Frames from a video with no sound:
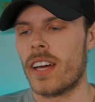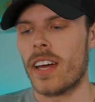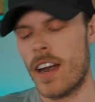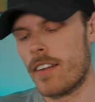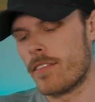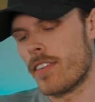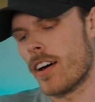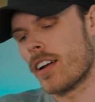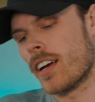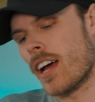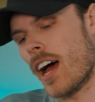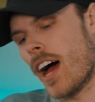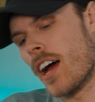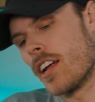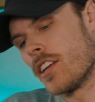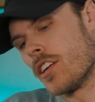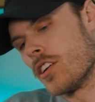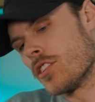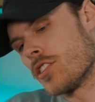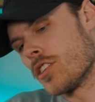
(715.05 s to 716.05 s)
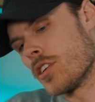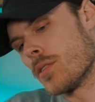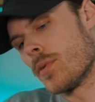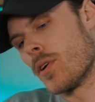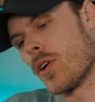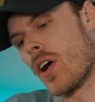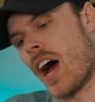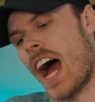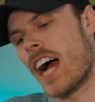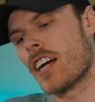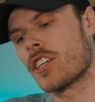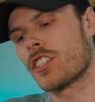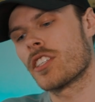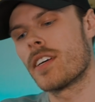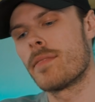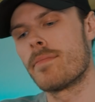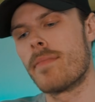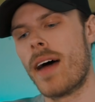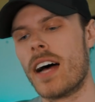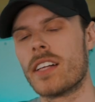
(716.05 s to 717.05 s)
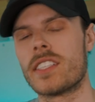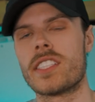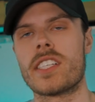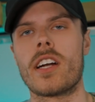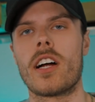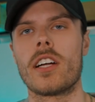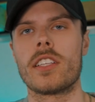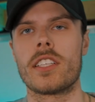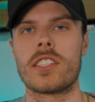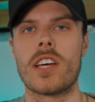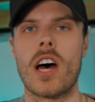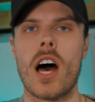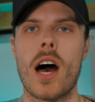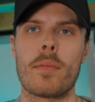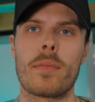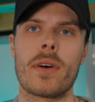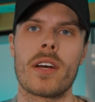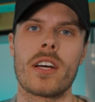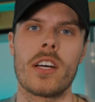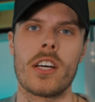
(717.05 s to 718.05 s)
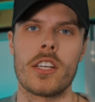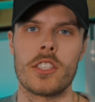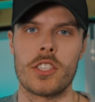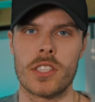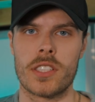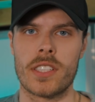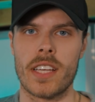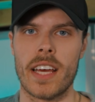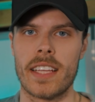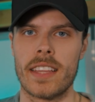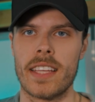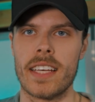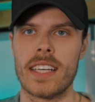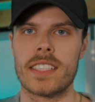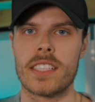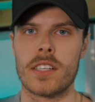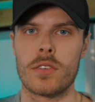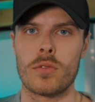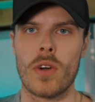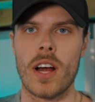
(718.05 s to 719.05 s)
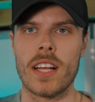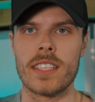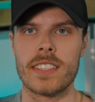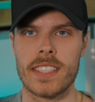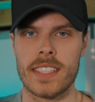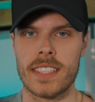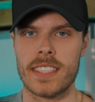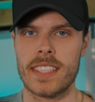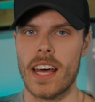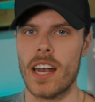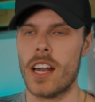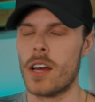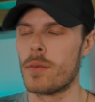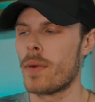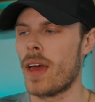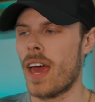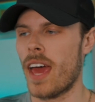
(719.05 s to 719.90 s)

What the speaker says: And I found a guy on YouTube who actually mounts it on the top just like this and runs this setup.